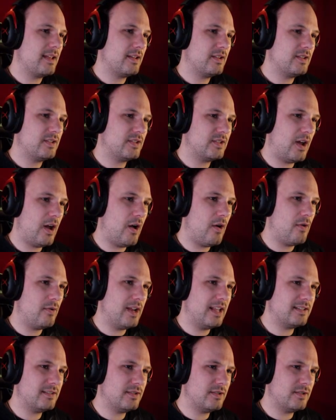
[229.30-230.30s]
so
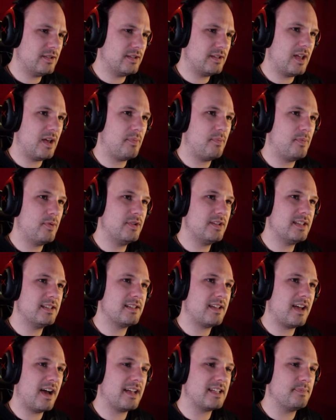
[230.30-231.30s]
let's just put these
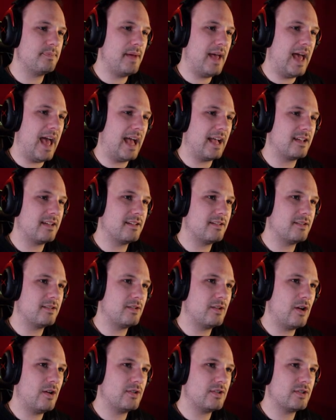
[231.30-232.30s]
guys back, you
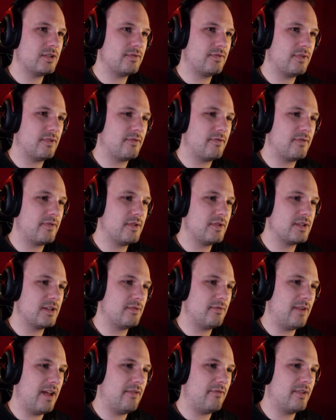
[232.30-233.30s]
know, just for future
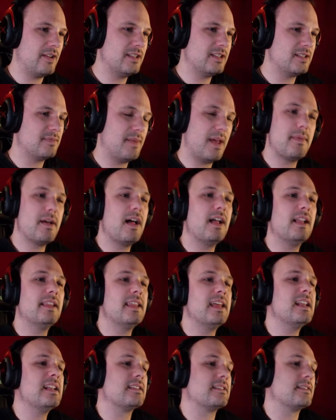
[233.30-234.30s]
reference. Maybe I'll
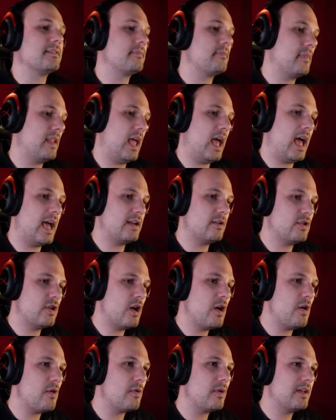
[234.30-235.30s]
need it. I don't
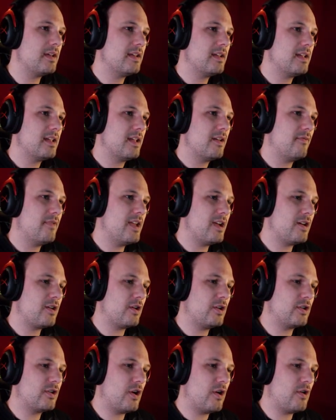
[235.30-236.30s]
know. We are
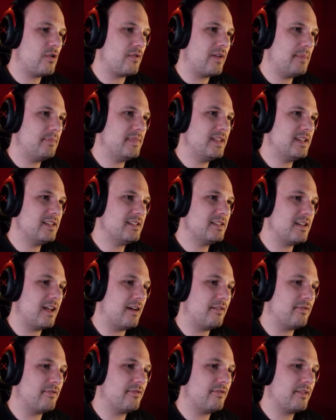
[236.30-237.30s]
gonna go grab this
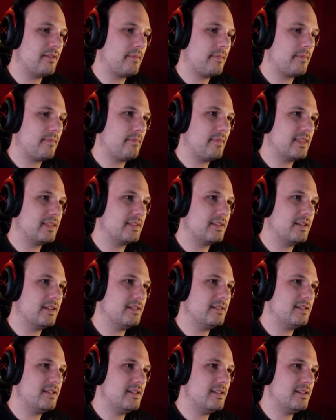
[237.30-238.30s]
stuff.
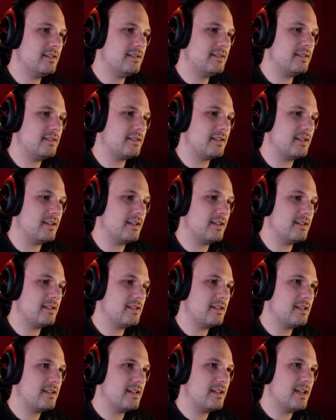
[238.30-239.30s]
And
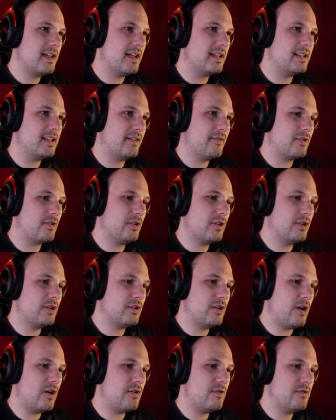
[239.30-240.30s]
then we're gonna
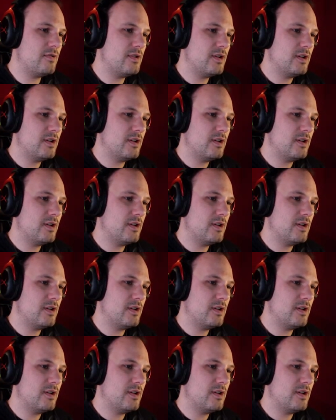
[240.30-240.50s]
go